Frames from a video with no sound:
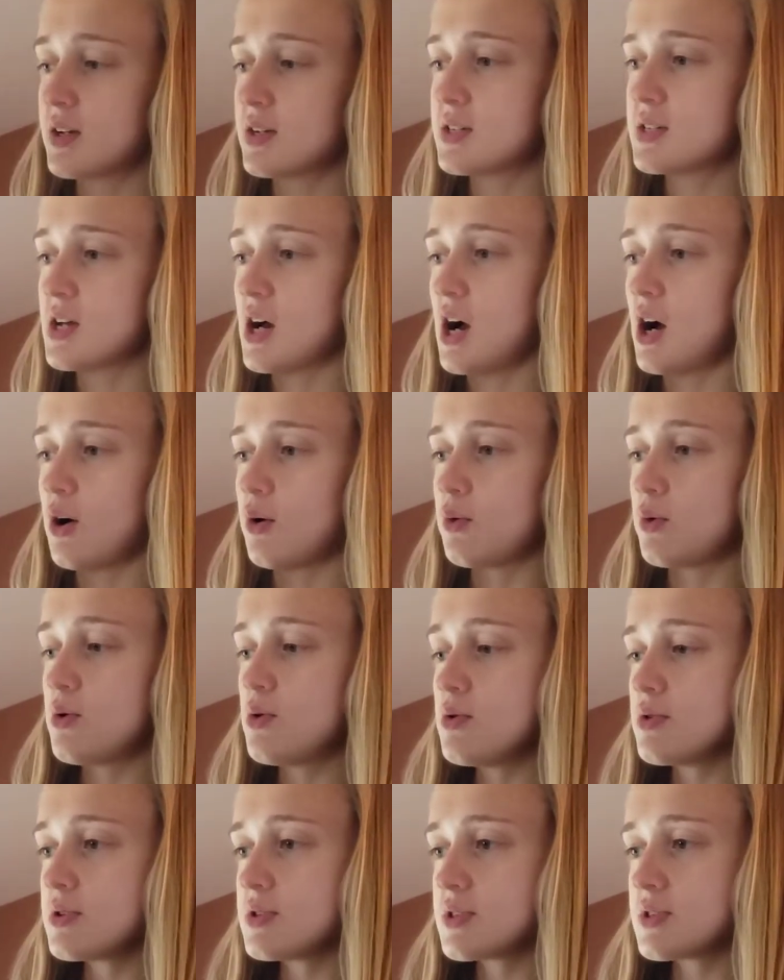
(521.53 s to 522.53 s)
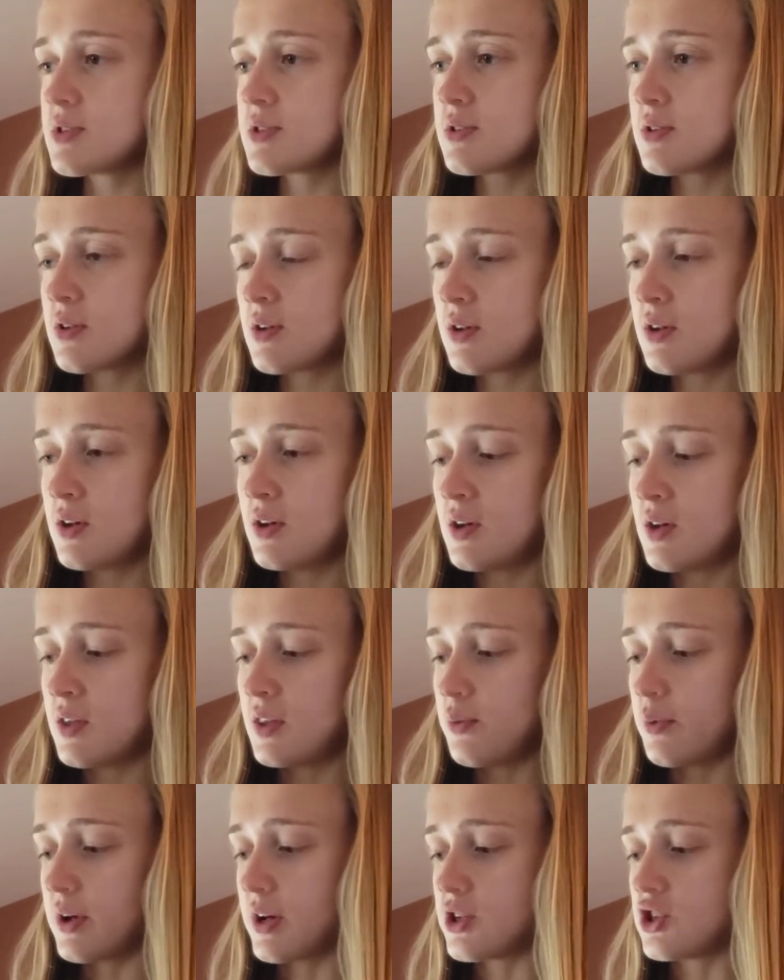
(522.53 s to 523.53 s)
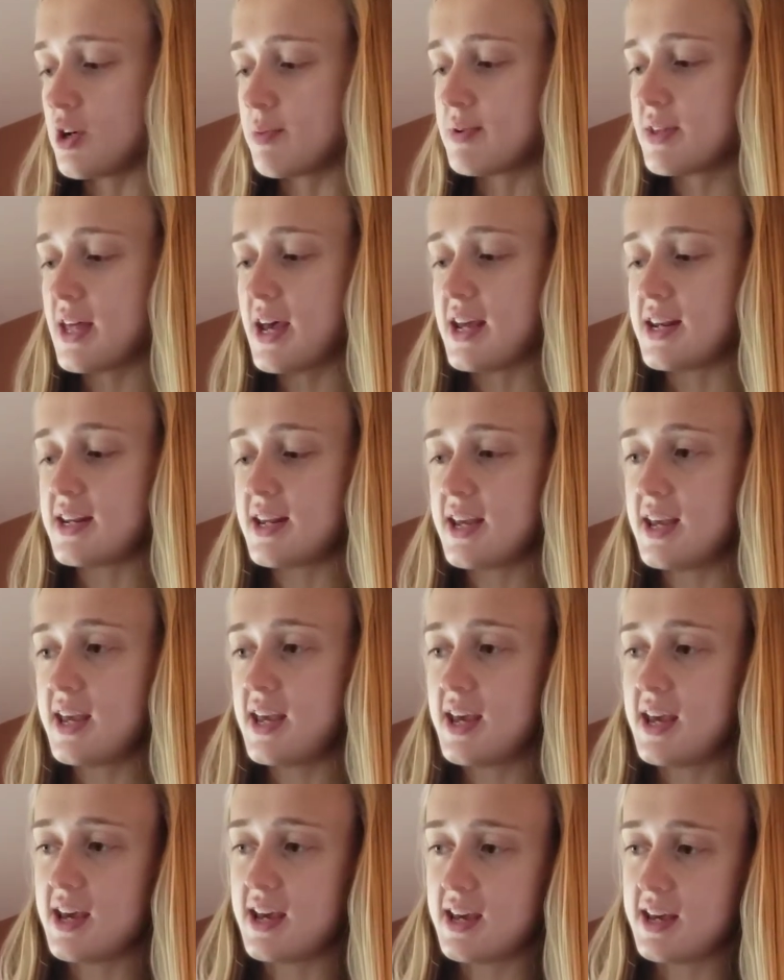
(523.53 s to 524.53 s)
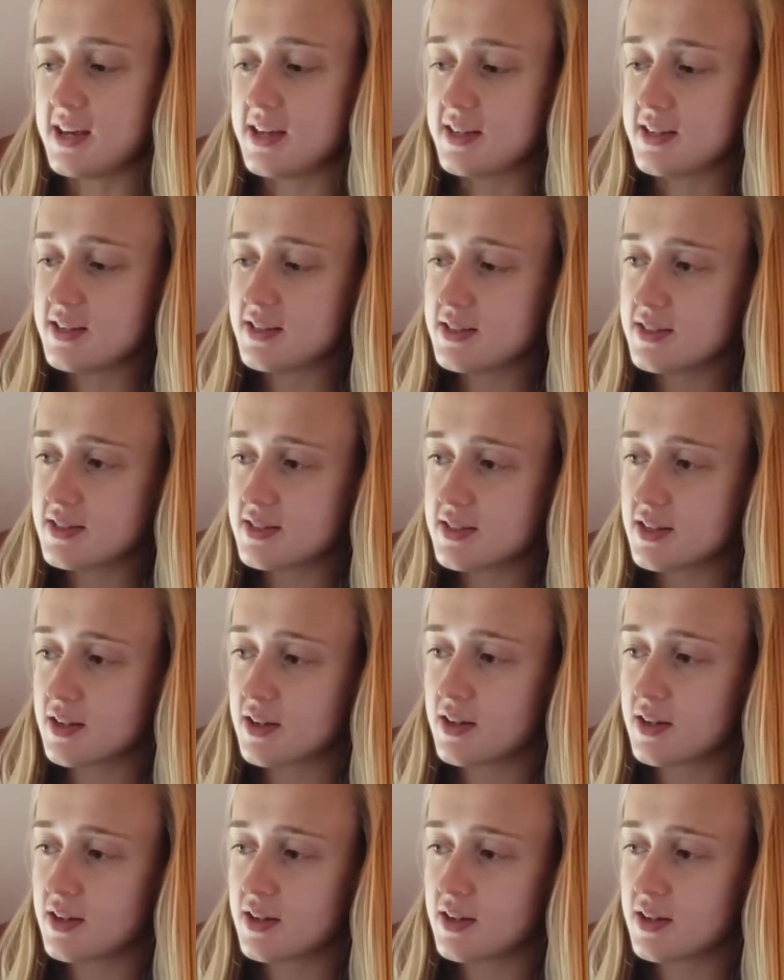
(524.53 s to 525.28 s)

Davus, we're going to jump to the end, is